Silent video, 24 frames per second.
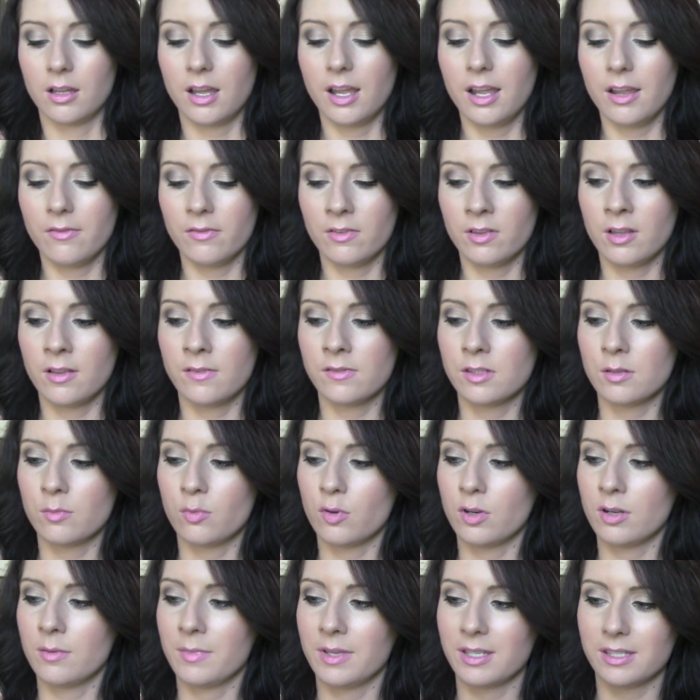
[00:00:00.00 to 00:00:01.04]
I even love
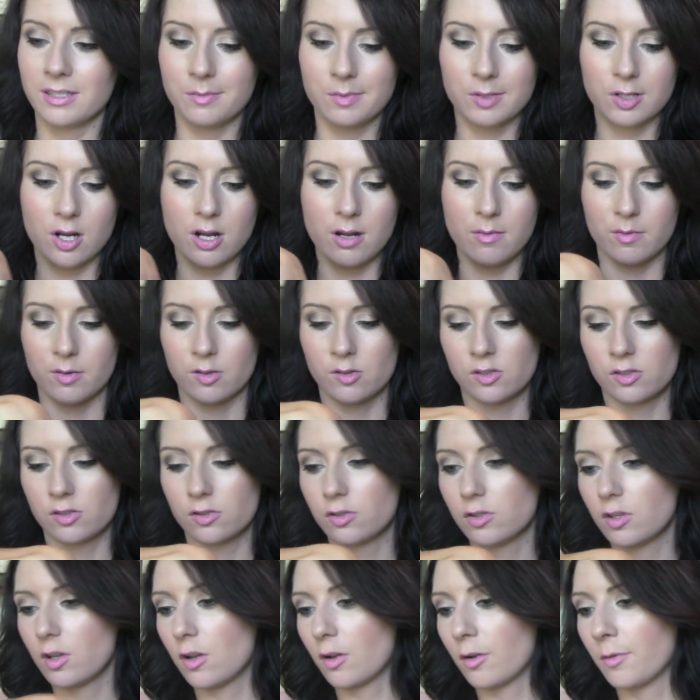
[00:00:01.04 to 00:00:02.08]
supporting my subscribers.
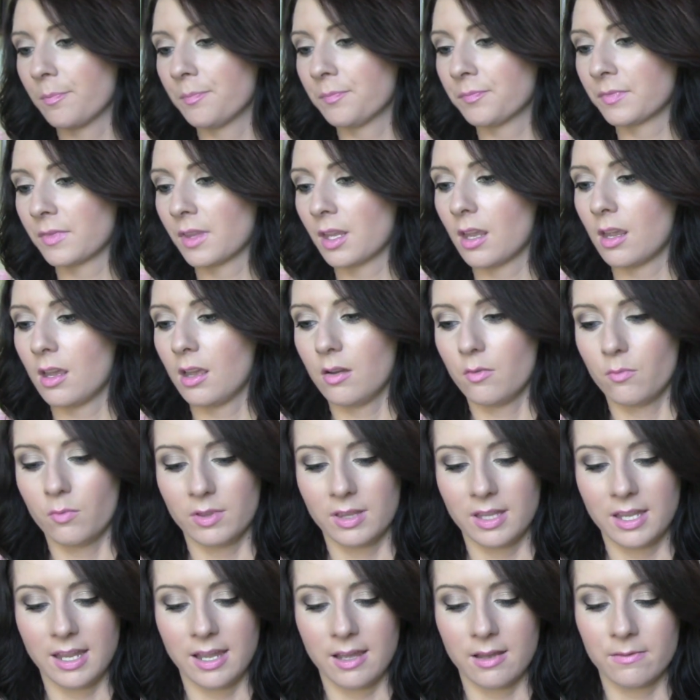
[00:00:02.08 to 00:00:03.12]
So
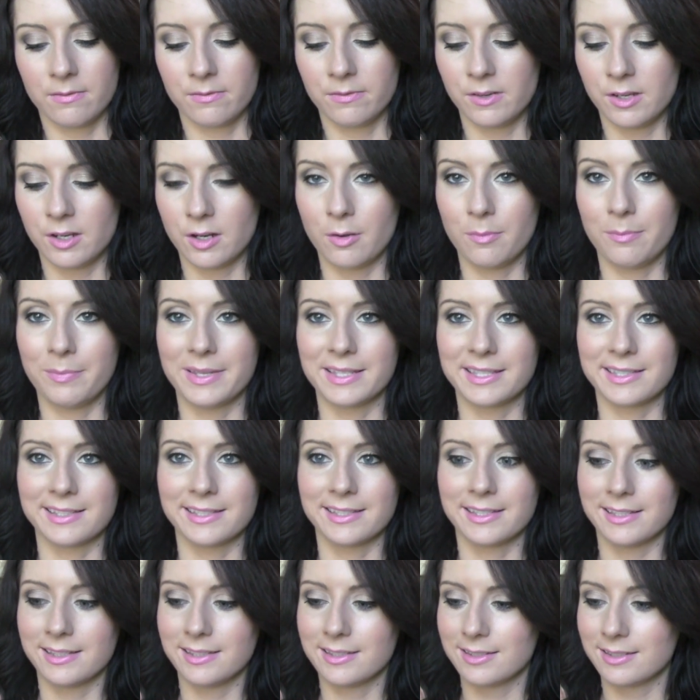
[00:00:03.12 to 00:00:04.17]
when they have, you know,
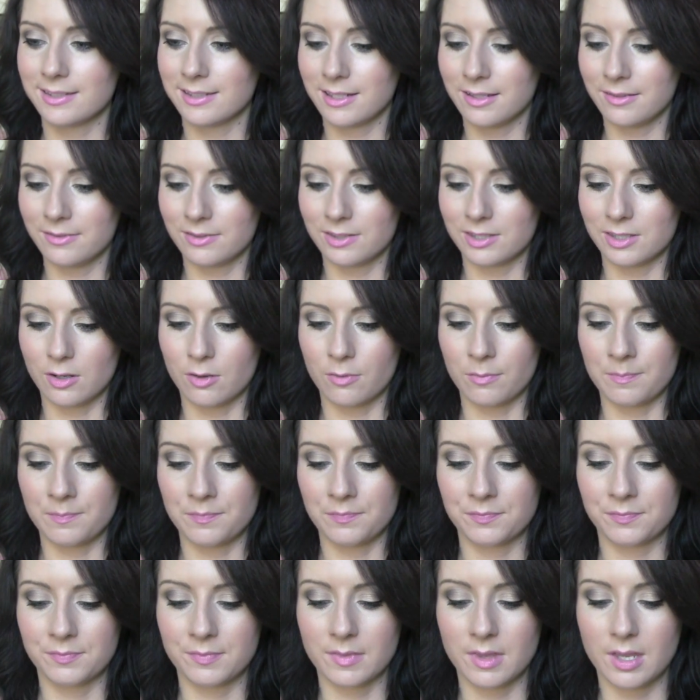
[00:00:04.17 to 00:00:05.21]
businesses and stuff. So
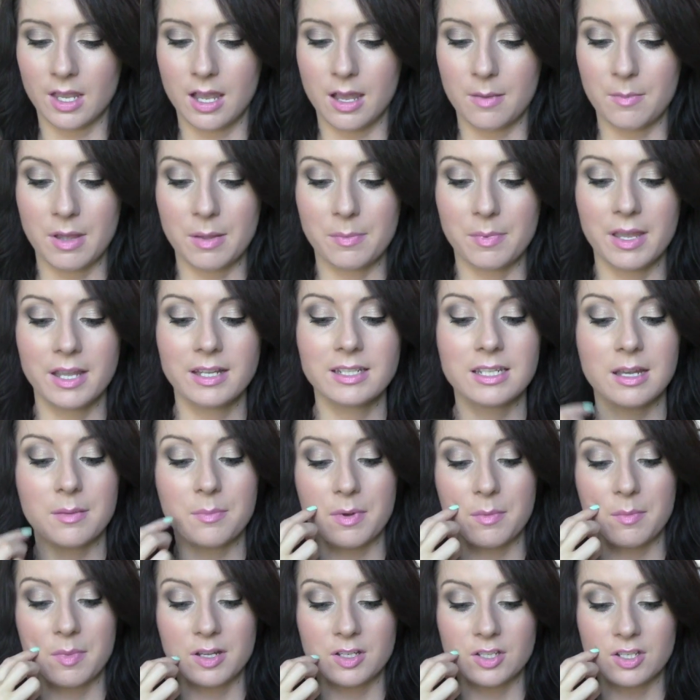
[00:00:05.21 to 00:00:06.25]
um, I picked
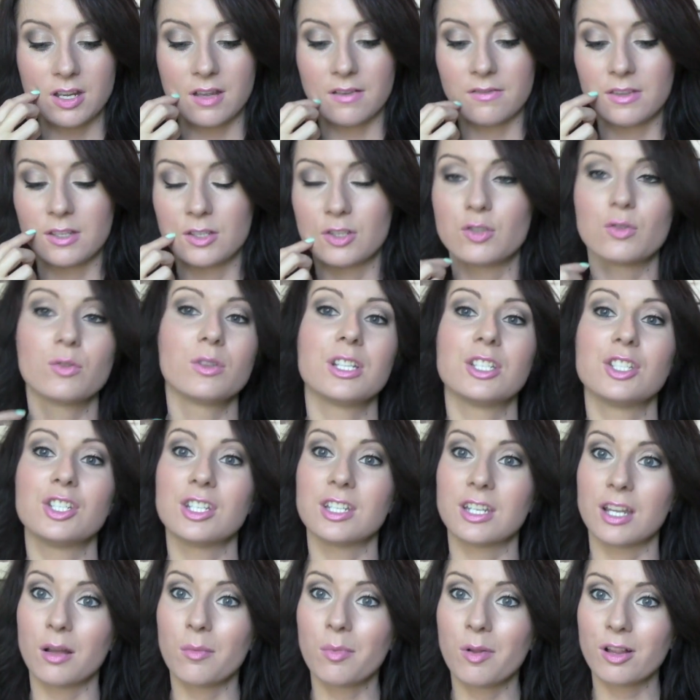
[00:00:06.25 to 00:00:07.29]
up a bunch of the Julie G
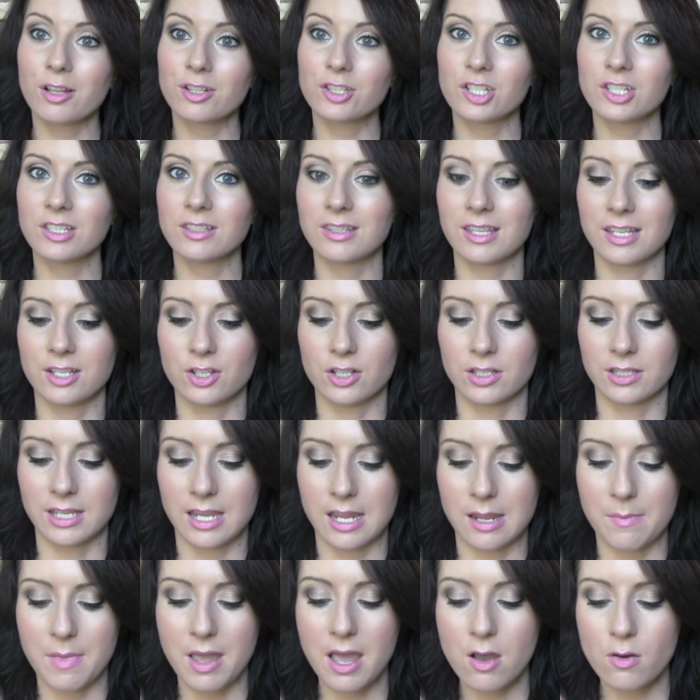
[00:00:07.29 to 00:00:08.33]
nail polishes. They just
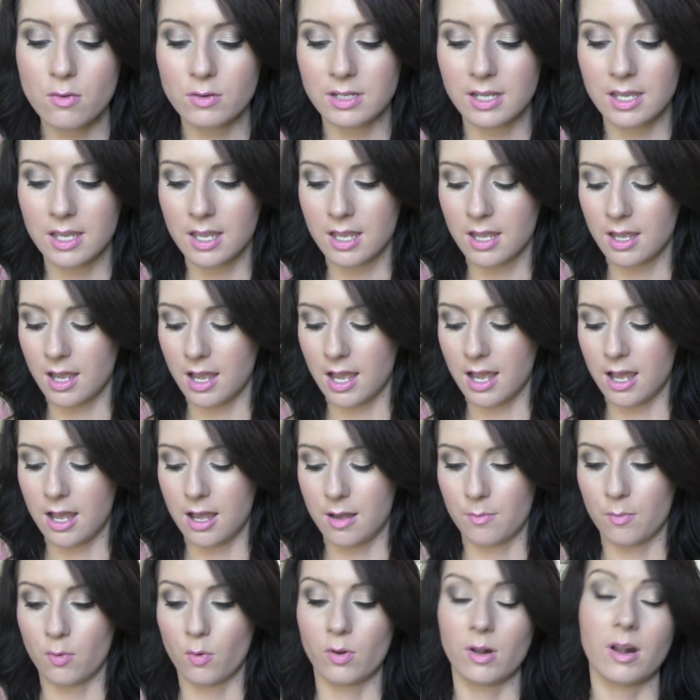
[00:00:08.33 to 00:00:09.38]
came out,
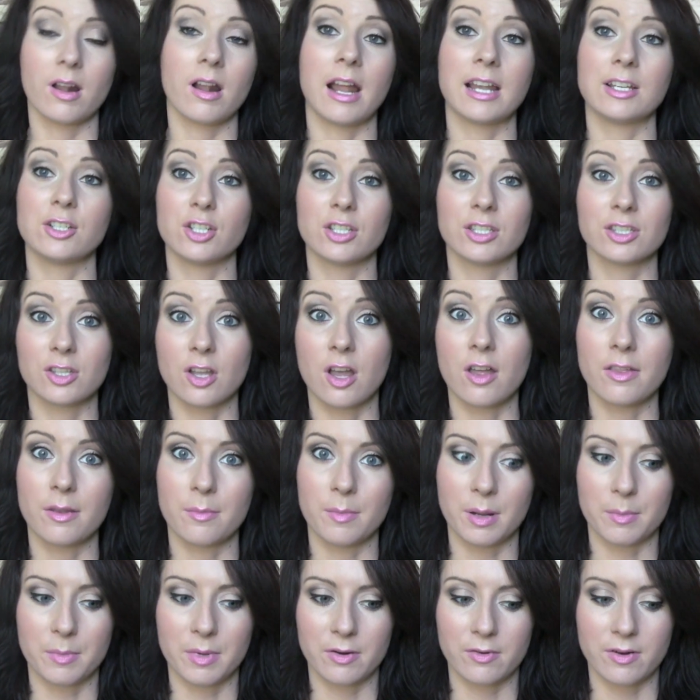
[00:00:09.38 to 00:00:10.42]
um, or I just saw
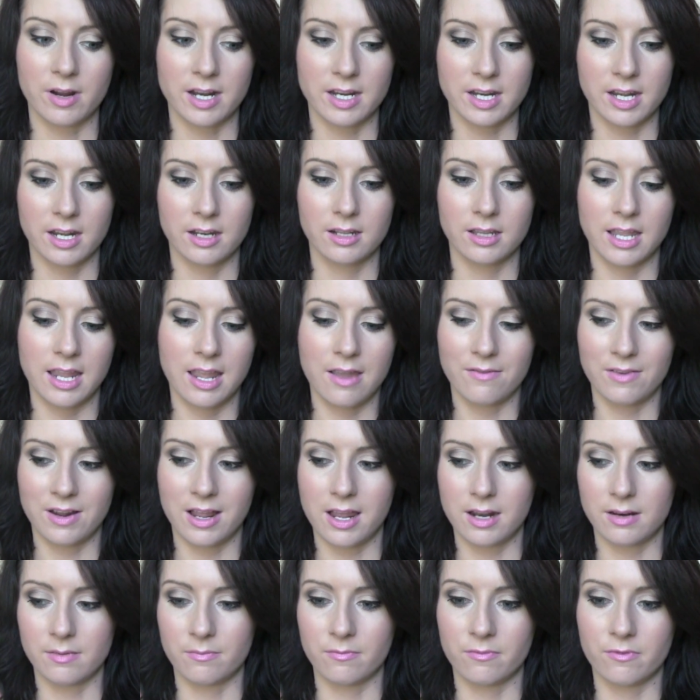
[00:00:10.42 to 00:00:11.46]
them at my Rite Aid. They haven't
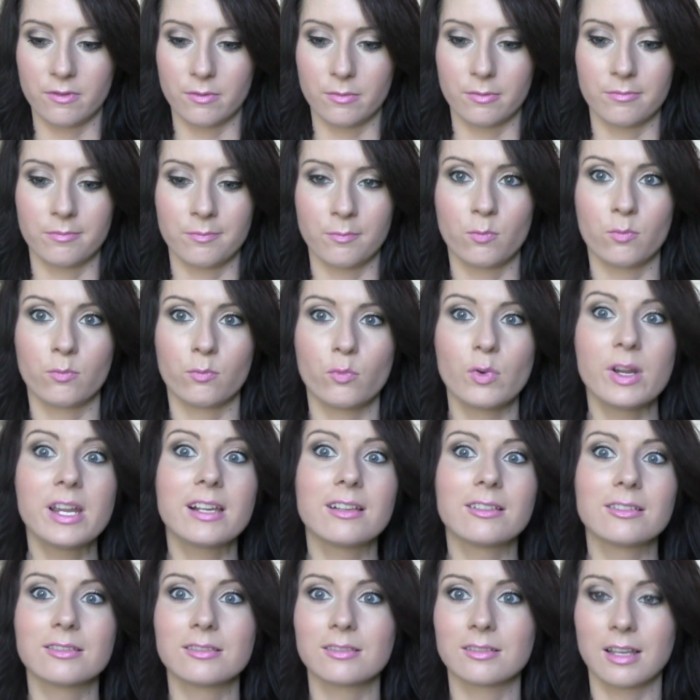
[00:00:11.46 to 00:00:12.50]
had them for
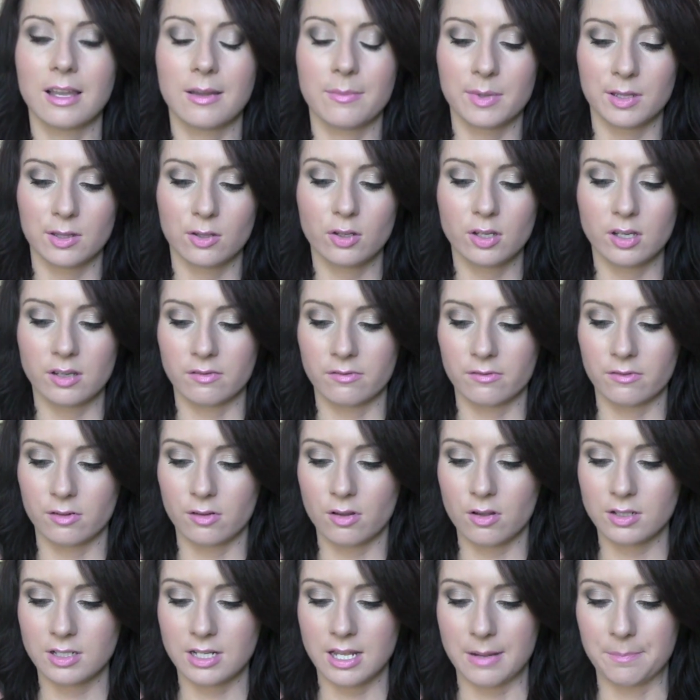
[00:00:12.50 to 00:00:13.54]
weeks. I've been looking for a
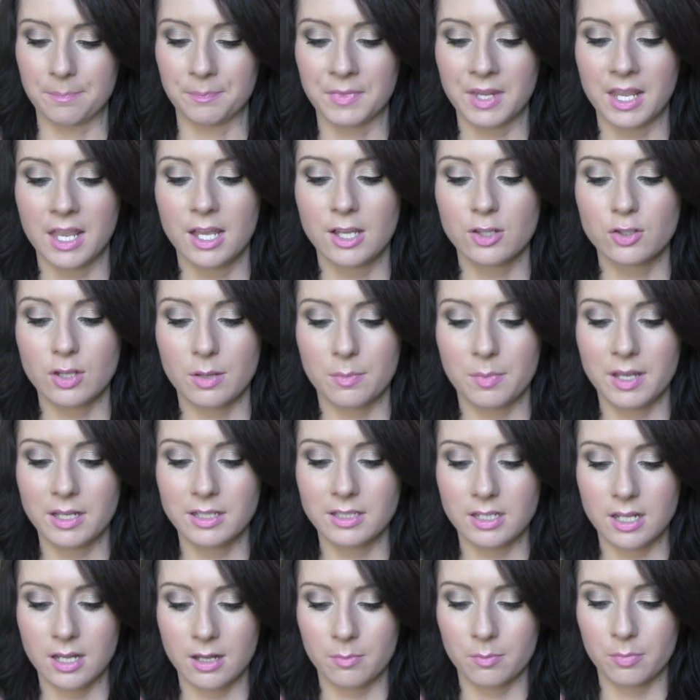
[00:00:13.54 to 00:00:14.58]
long time. So I
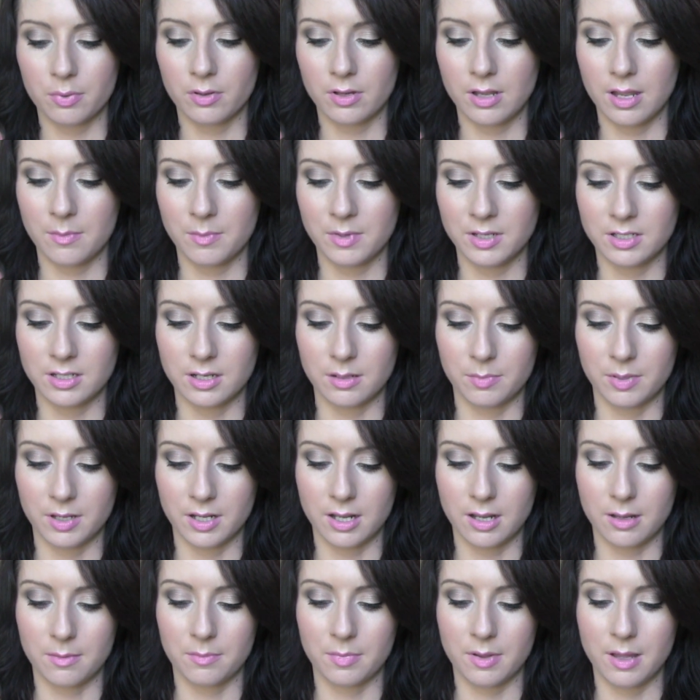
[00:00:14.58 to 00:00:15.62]
picked up, how many did I
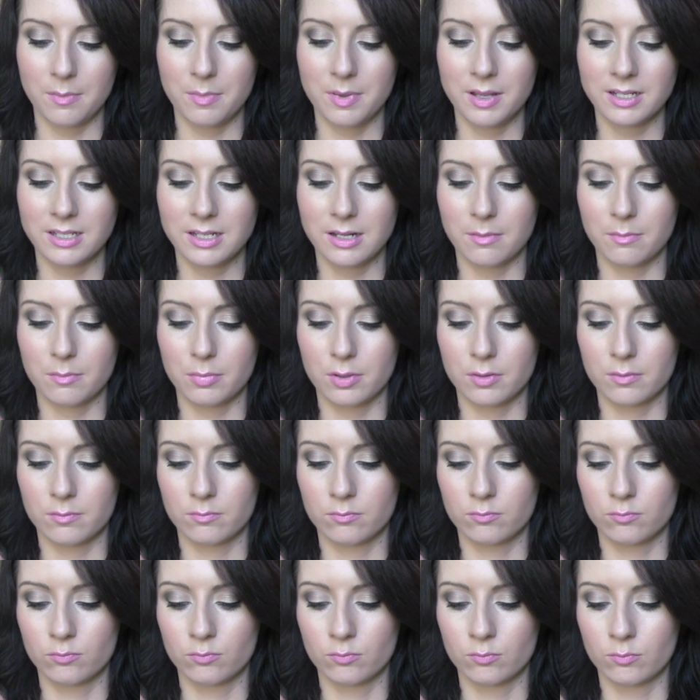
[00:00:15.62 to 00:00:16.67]
pick up? I picked up
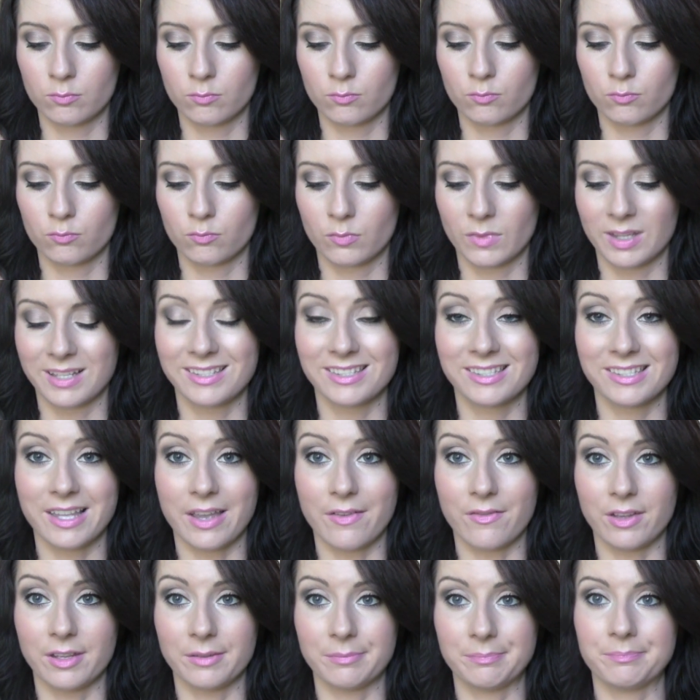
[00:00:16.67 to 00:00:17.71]

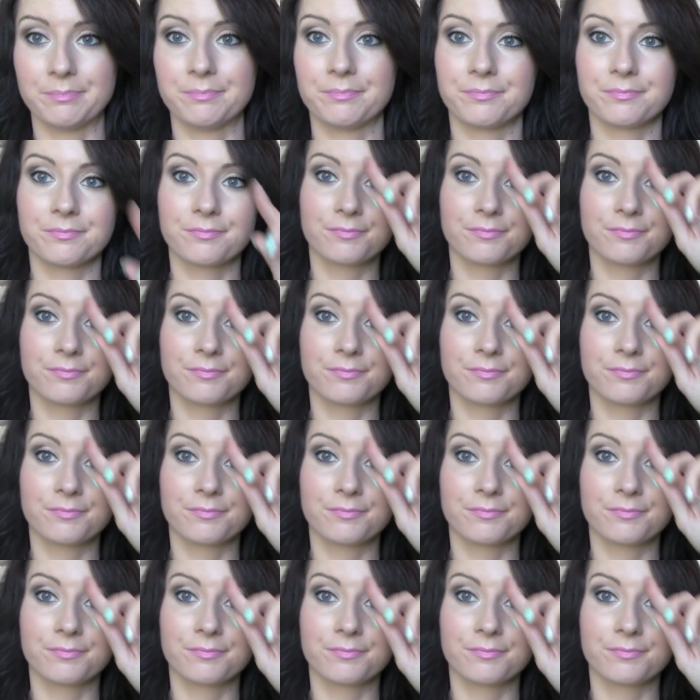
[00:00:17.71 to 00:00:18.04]
seven.